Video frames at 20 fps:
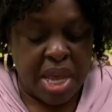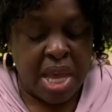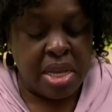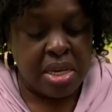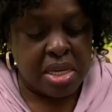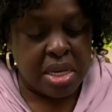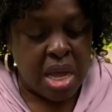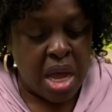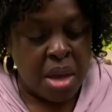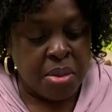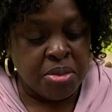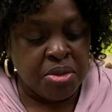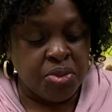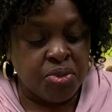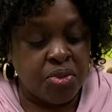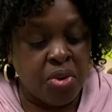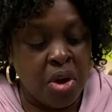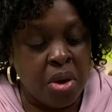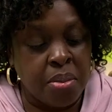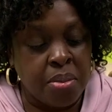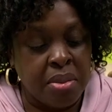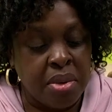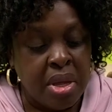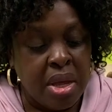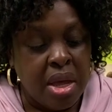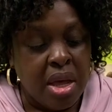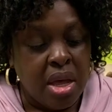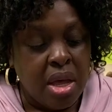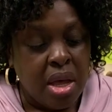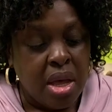It comes from
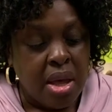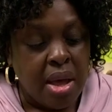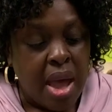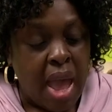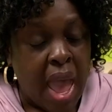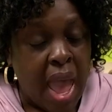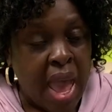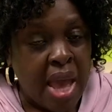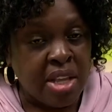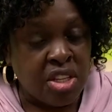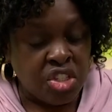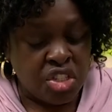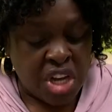Acts